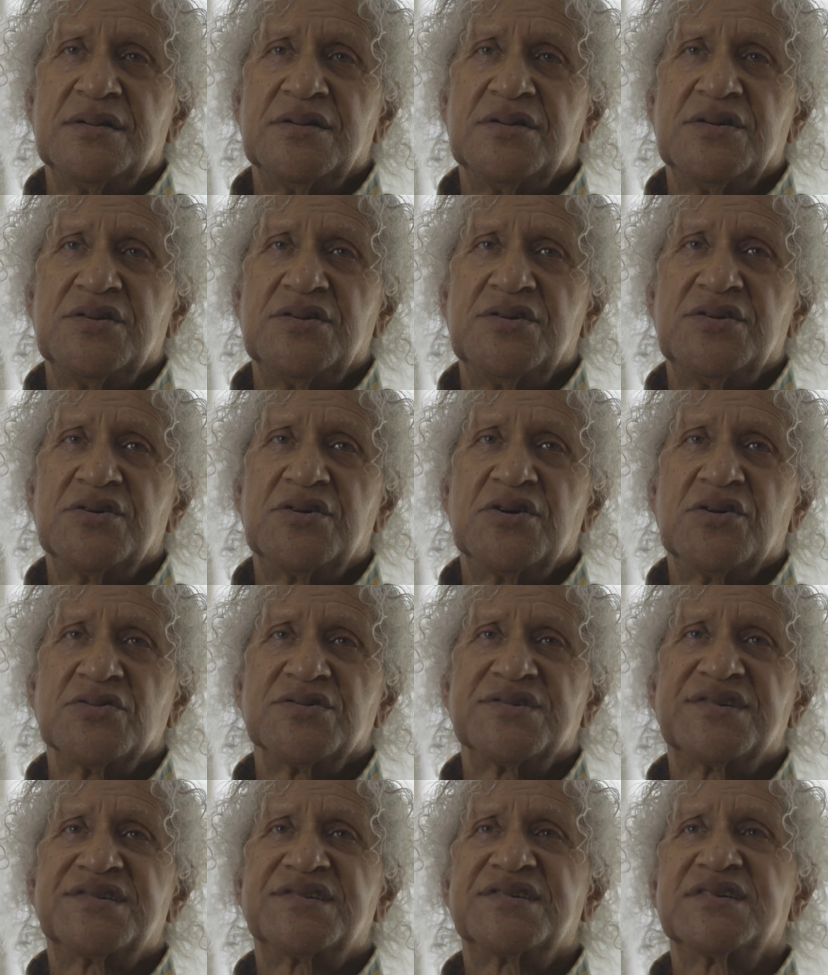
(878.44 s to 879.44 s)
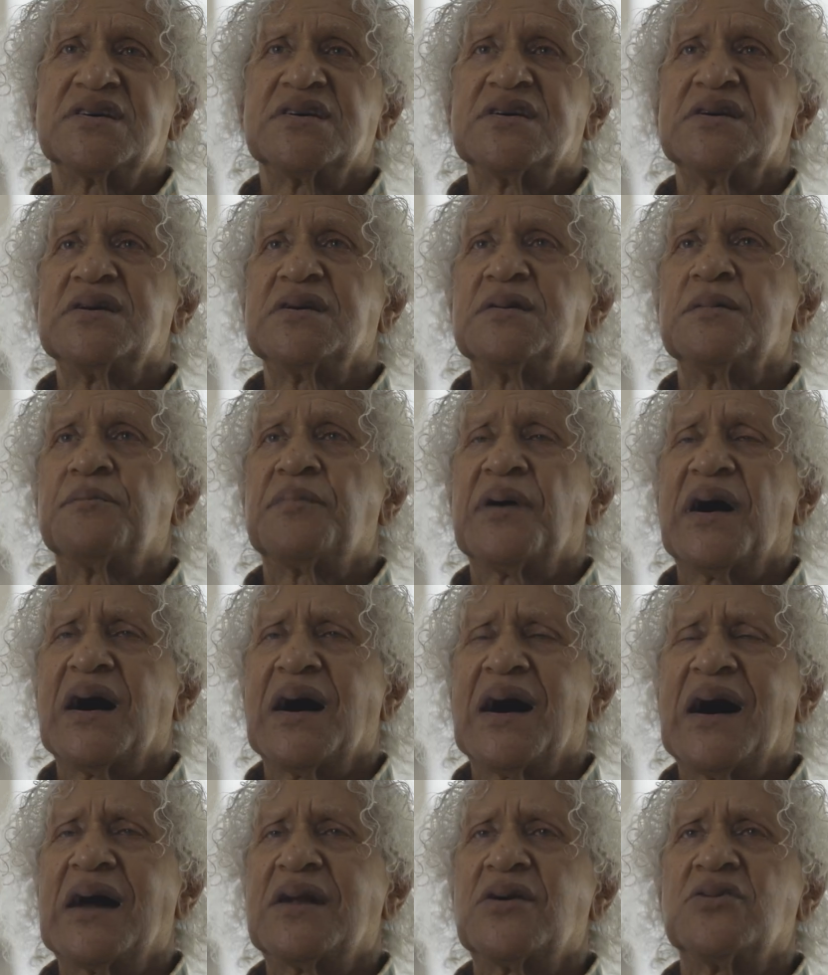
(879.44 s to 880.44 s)
you don't see,
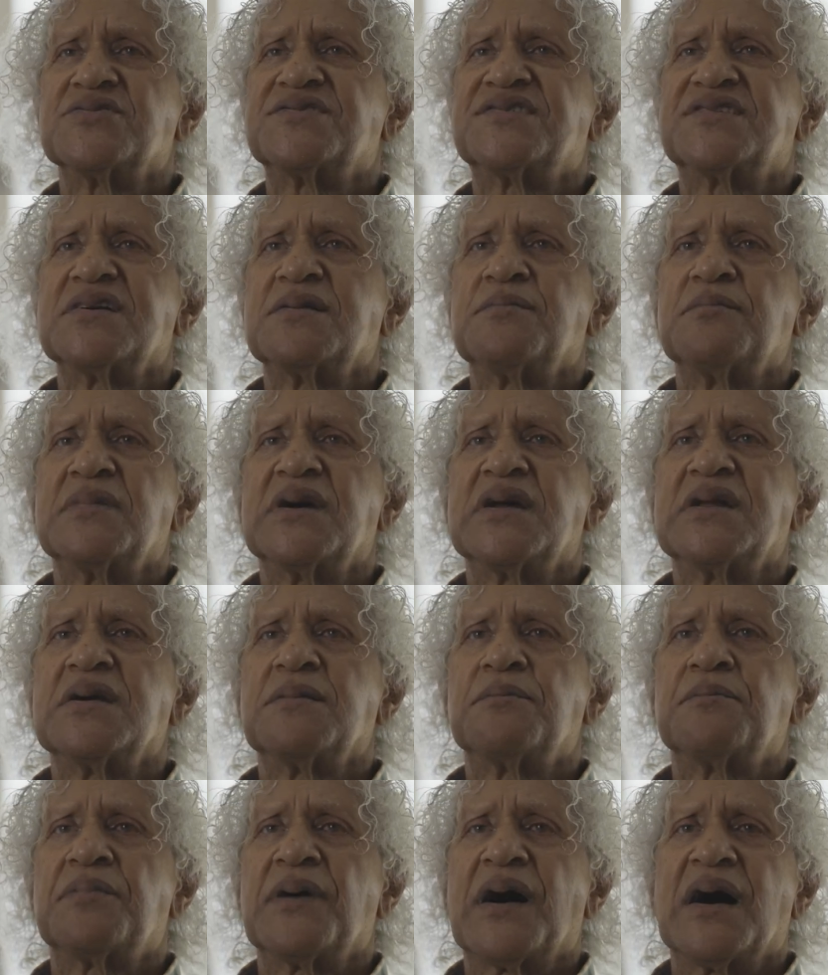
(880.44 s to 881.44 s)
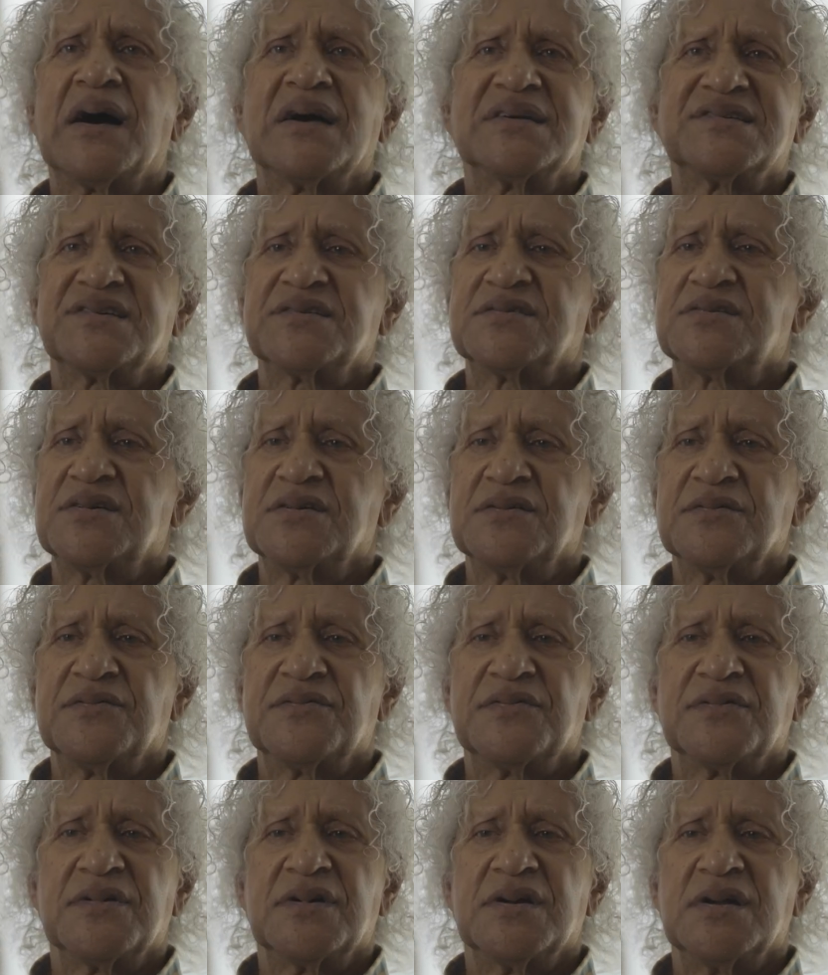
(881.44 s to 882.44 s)
I don't see many
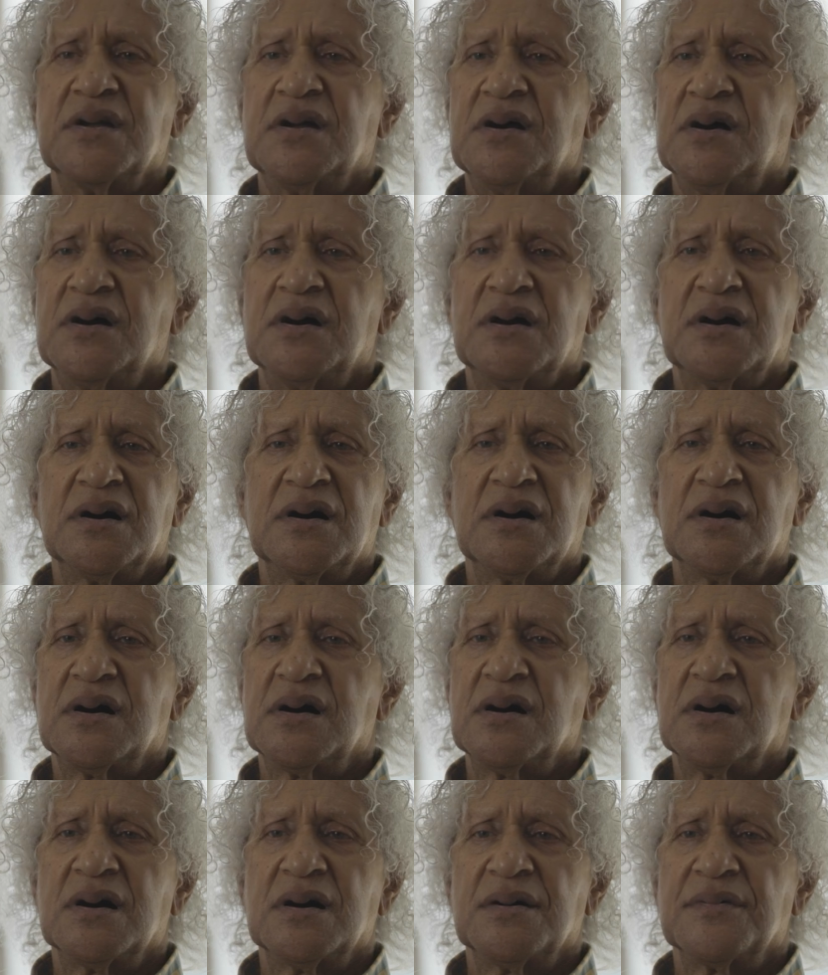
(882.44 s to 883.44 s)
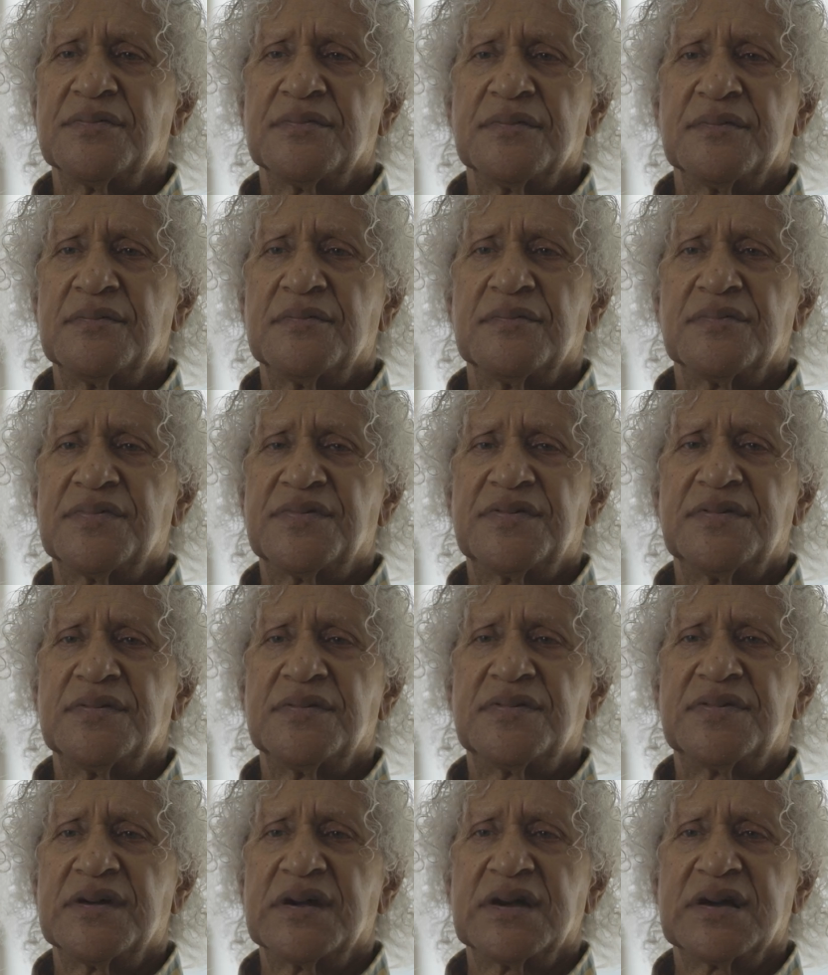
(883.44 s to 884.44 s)
positive uh,
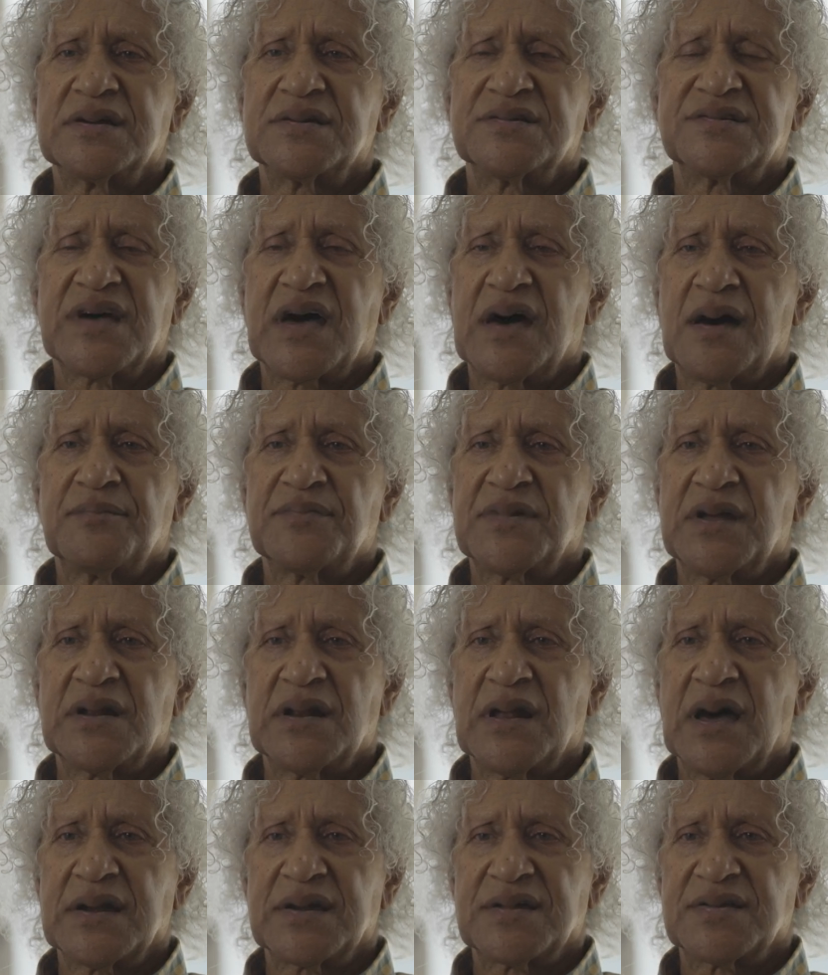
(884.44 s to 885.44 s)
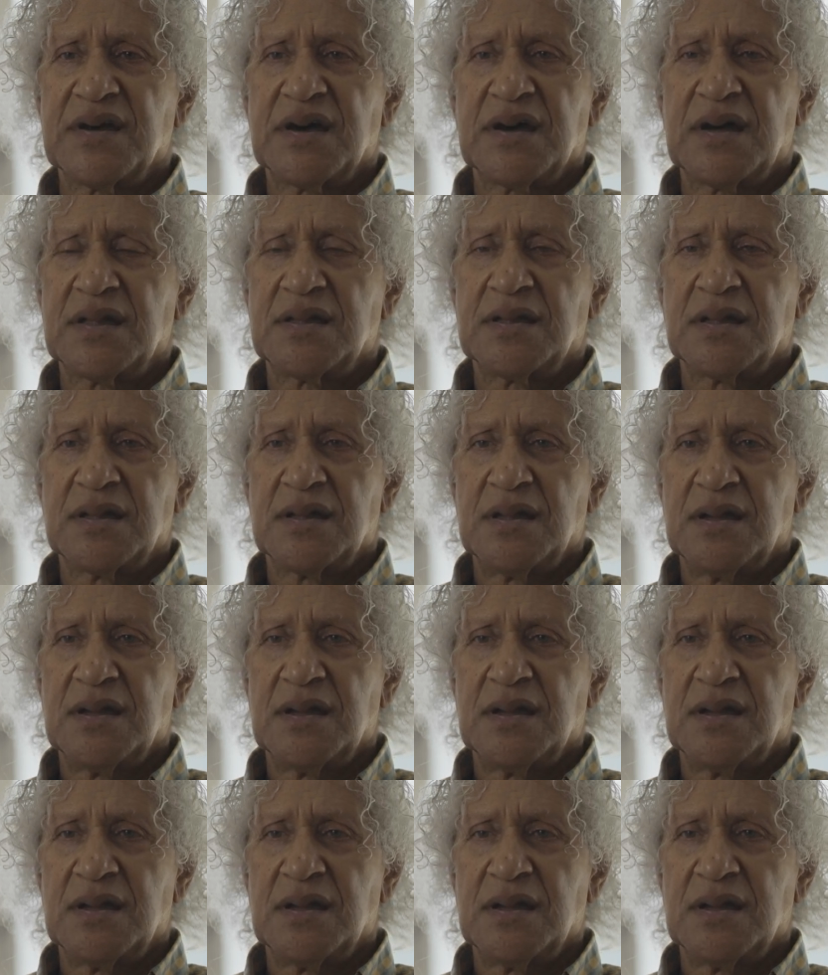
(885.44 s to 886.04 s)
things happening like that.